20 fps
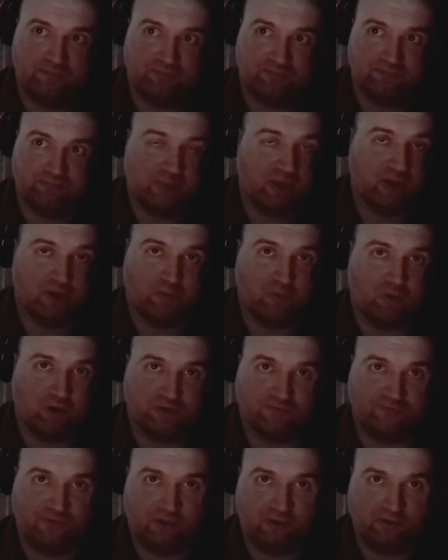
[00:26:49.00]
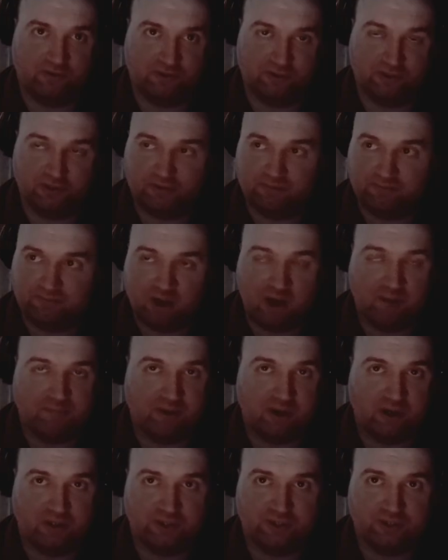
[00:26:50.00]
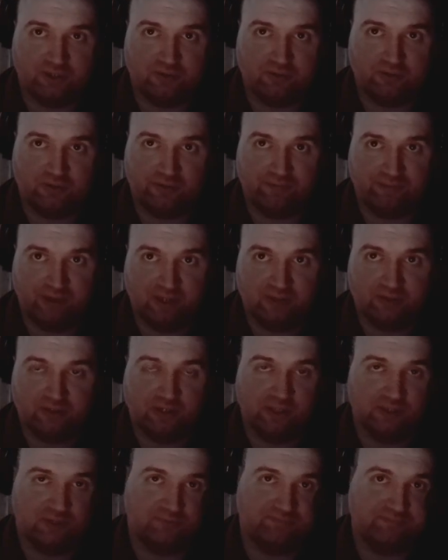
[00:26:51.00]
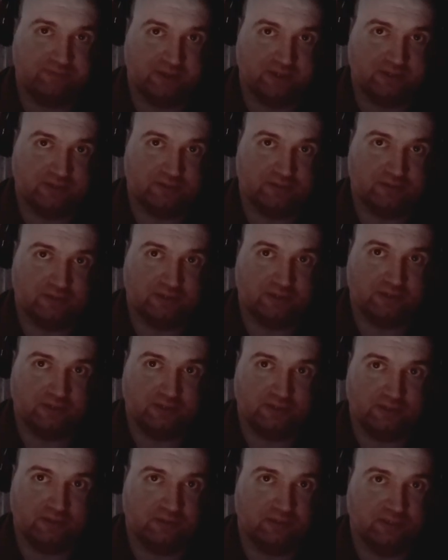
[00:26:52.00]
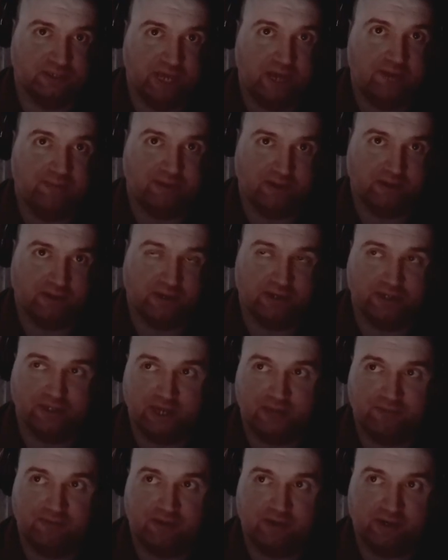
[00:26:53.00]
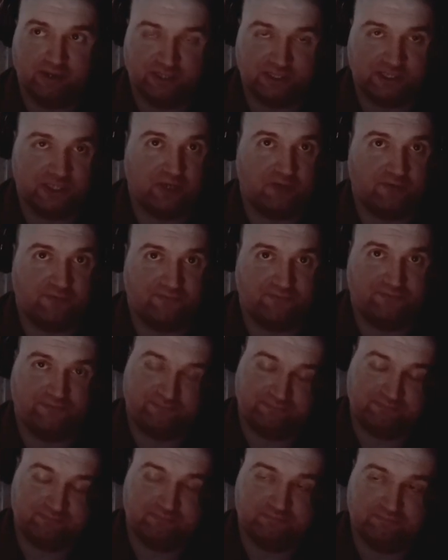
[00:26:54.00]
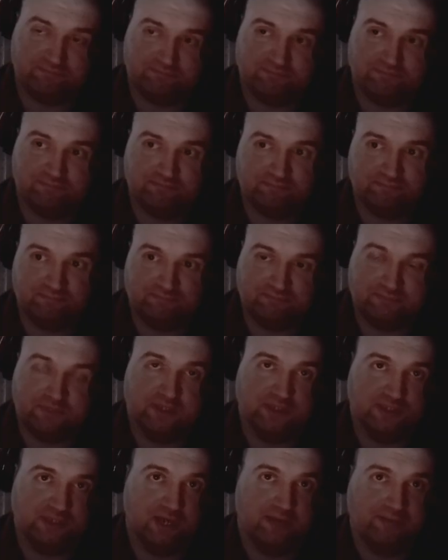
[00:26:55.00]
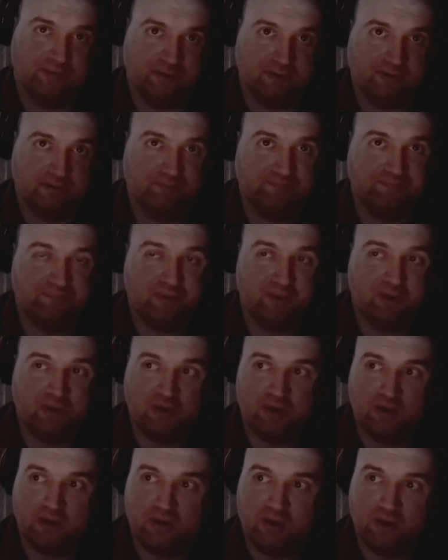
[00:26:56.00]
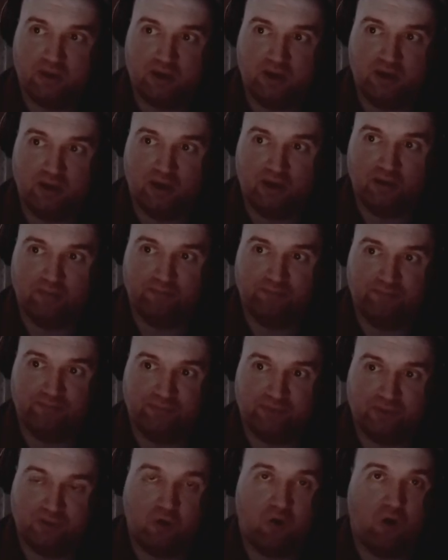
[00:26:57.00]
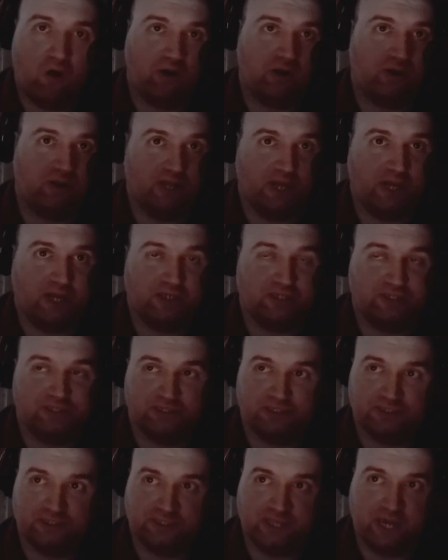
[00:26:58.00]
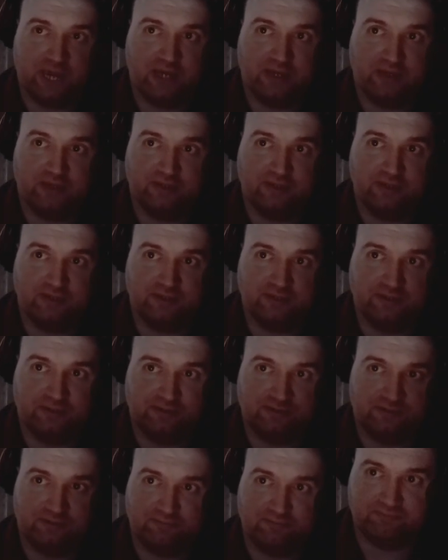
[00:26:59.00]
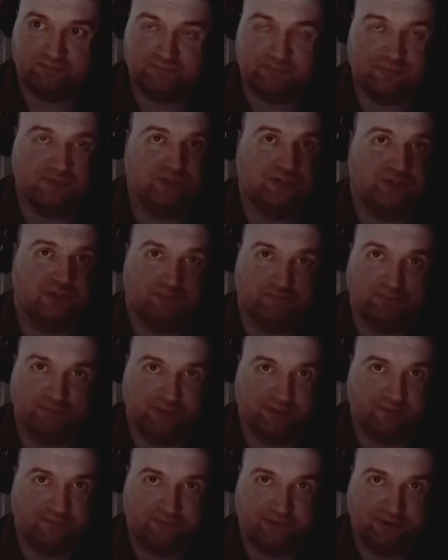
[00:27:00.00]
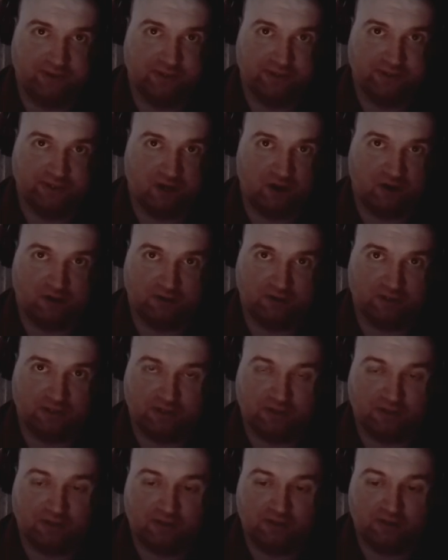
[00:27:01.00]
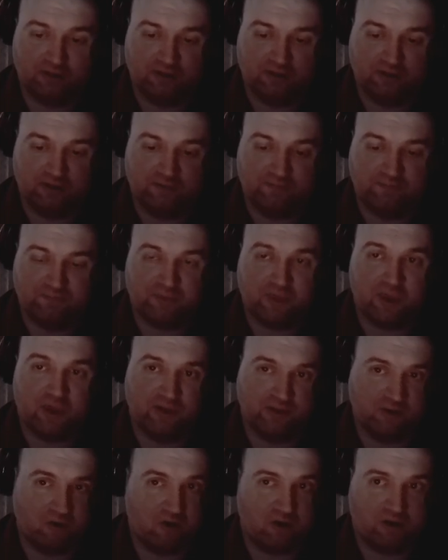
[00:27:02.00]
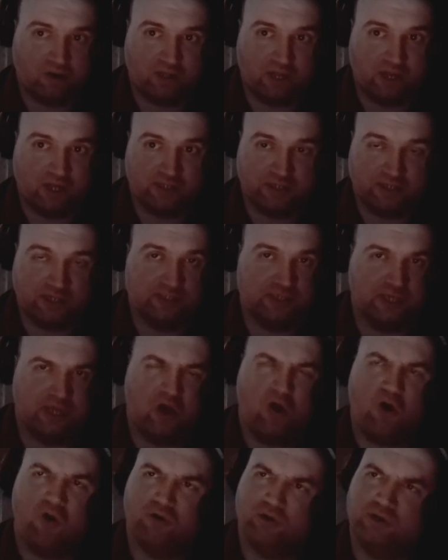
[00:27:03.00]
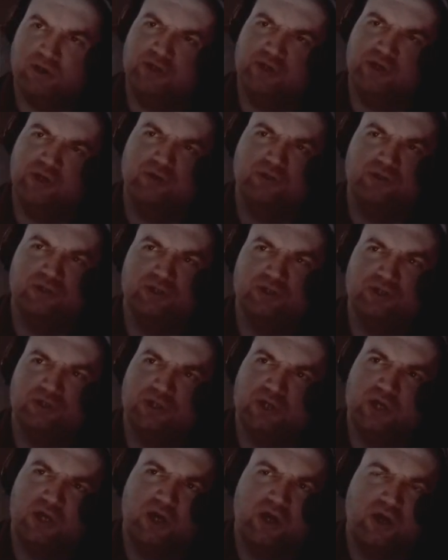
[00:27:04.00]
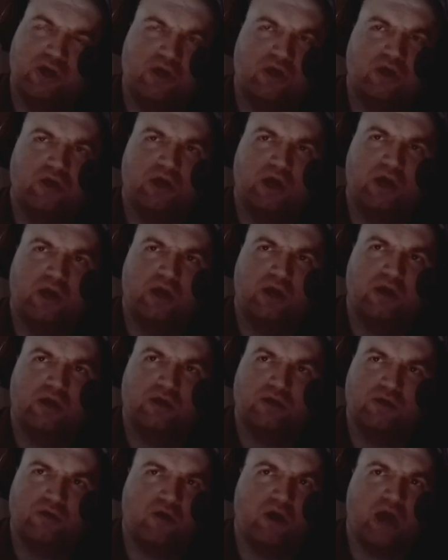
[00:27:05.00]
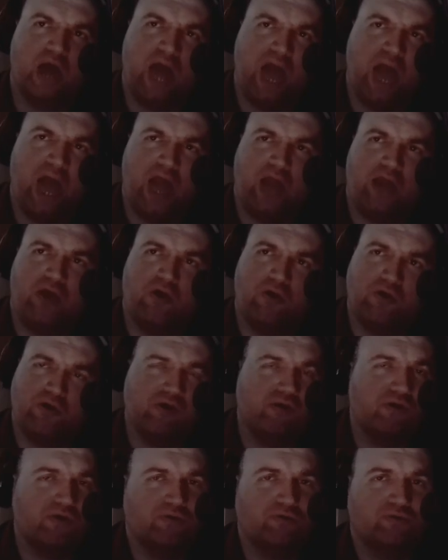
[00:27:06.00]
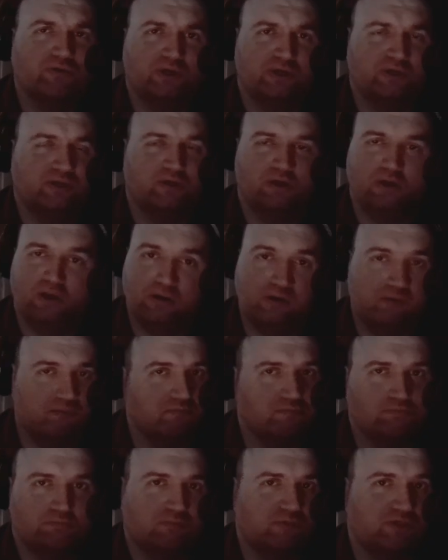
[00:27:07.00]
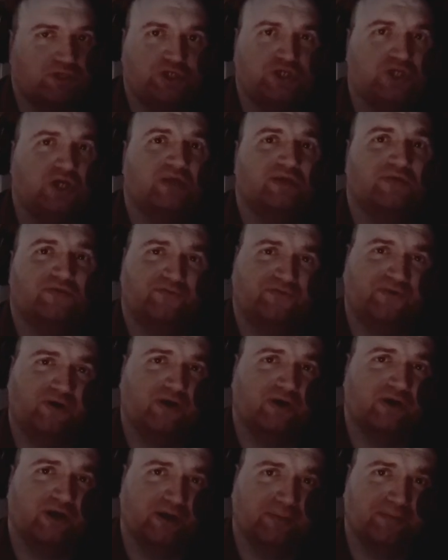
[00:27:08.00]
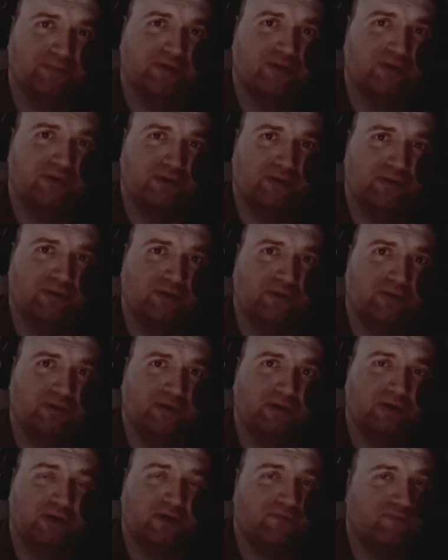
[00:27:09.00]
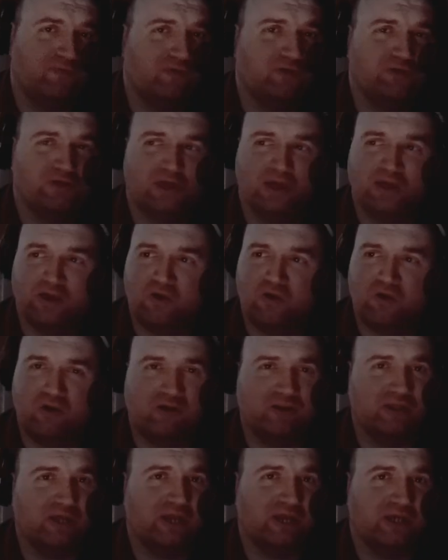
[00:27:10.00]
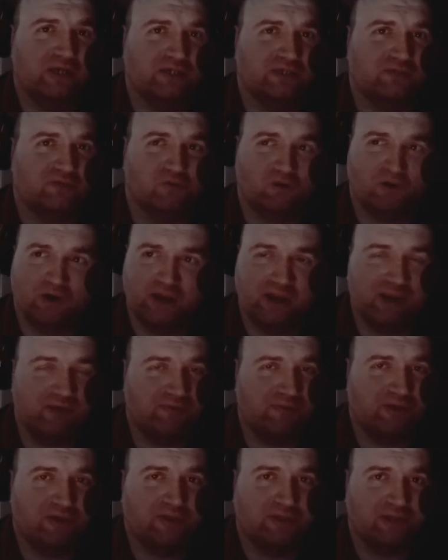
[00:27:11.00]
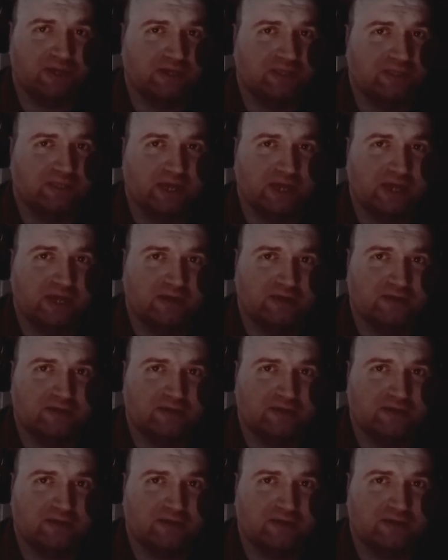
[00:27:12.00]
and it works flawlessly. Ubuntu, it's basically Debian, and Debian itself is Debian. Arch Linux, that is something different entirely. And Arch Linux, they say, oh, it uses, you're a hacker, you're doing that. Shut the fuck up. If you think Arch Linux or anything like that,